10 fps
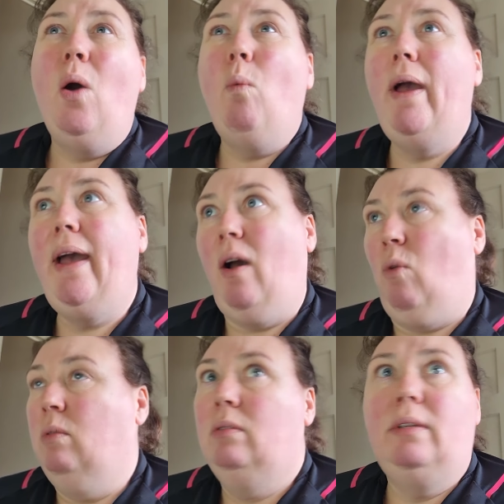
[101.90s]

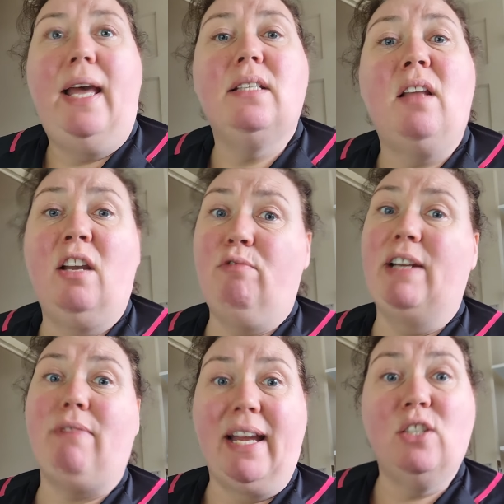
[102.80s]
Well, that's like a
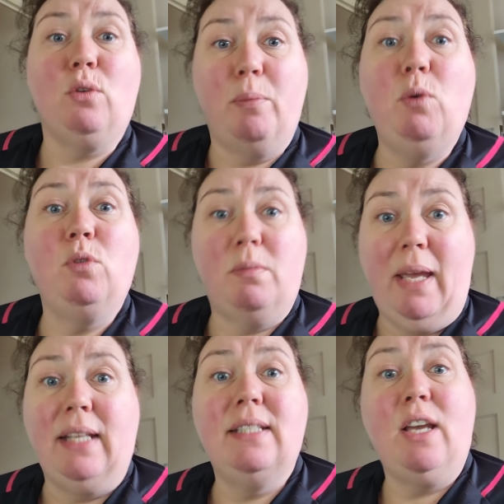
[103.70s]
red rag to a bull to
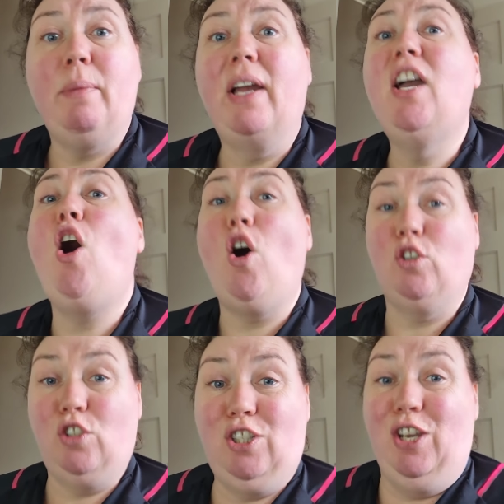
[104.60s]
me, to tell me I
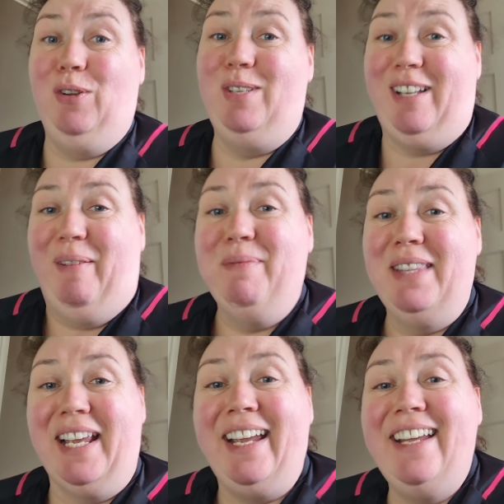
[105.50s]
can't do
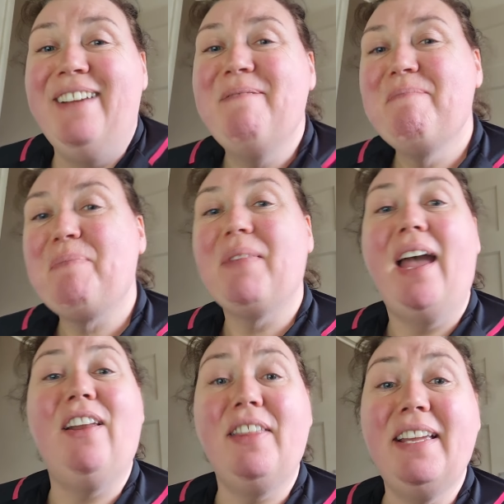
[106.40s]
something. And
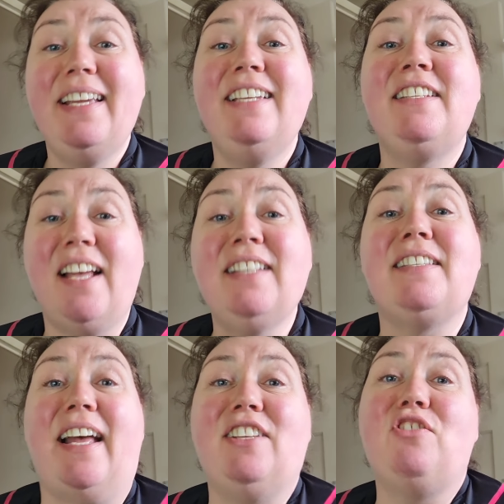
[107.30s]
I think he
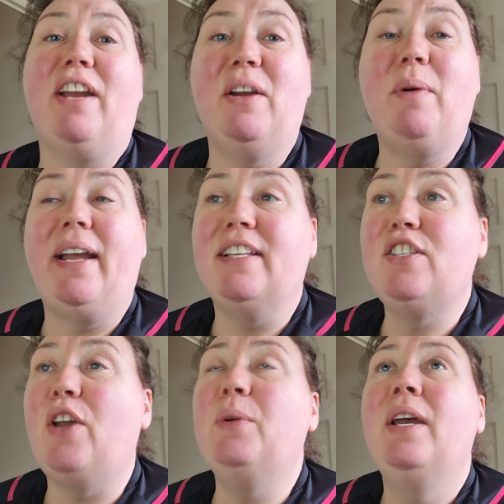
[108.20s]
sussed that straight away.
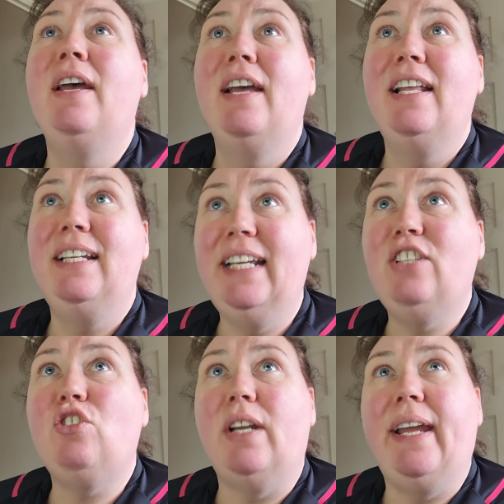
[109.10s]
So
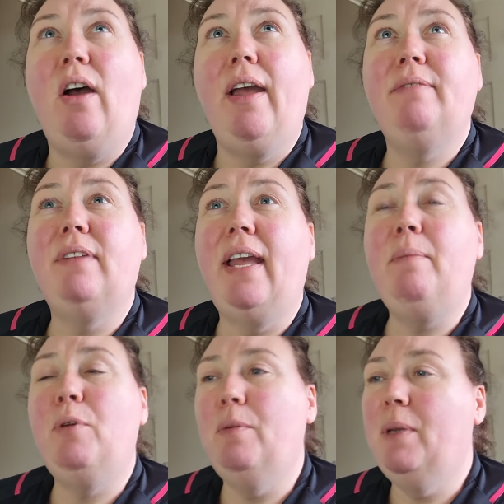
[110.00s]
literally,
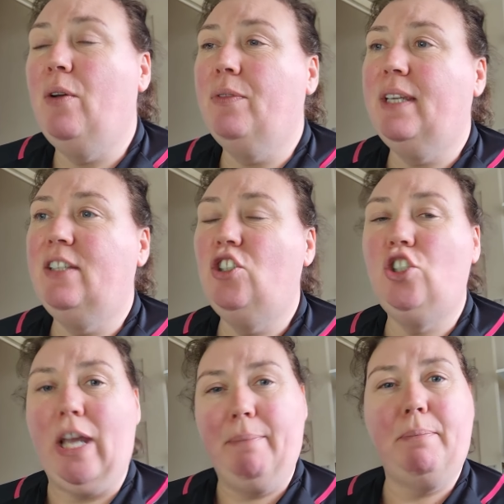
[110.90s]
he put me on these
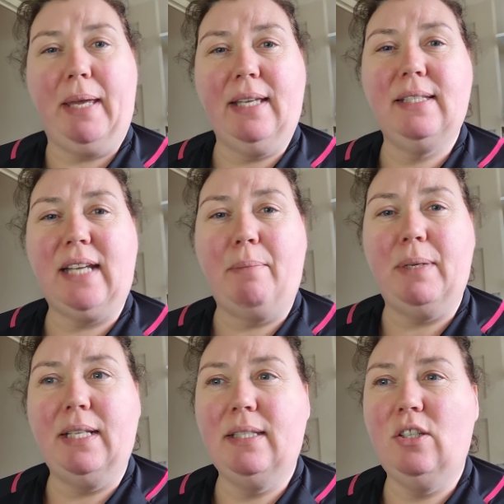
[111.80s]
Champix
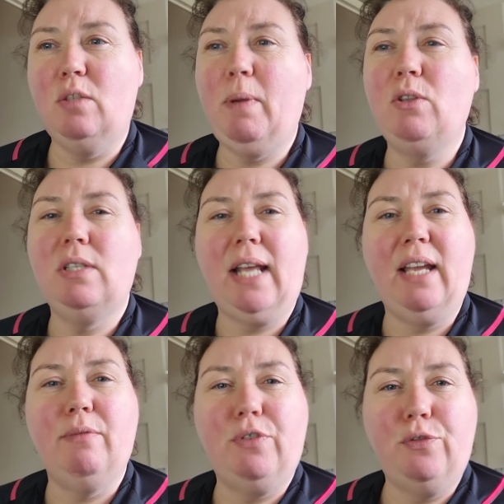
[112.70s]
tablets. He's supposed to
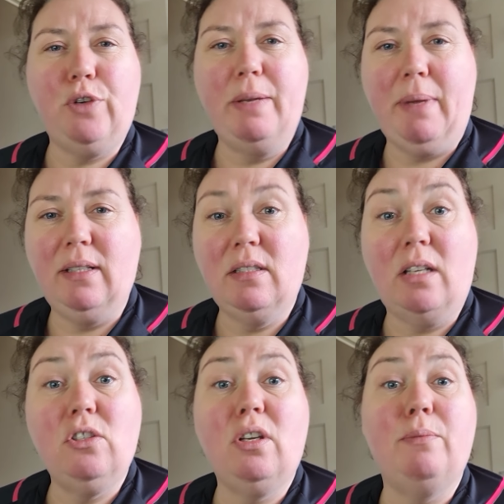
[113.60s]
take them for 3 months.
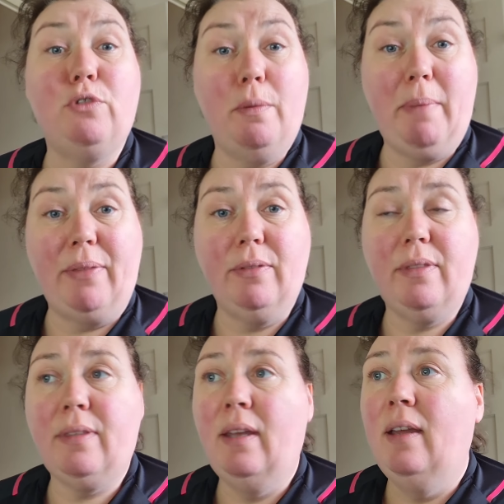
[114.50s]
I took them for a
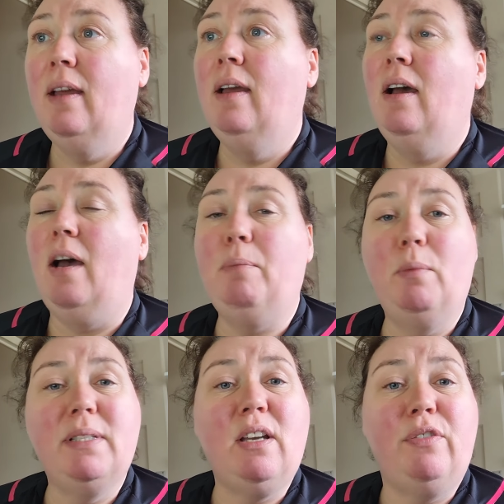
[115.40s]
month. I
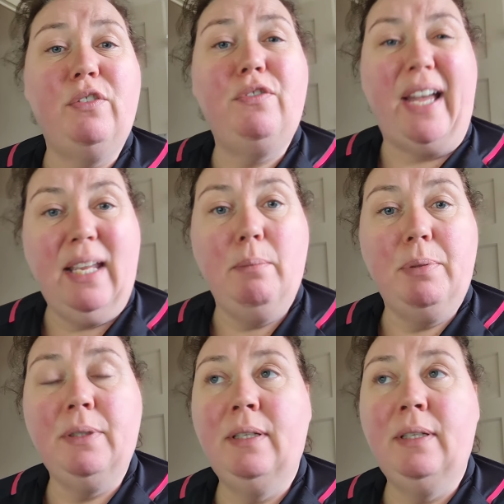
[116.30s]
bought myself a vape.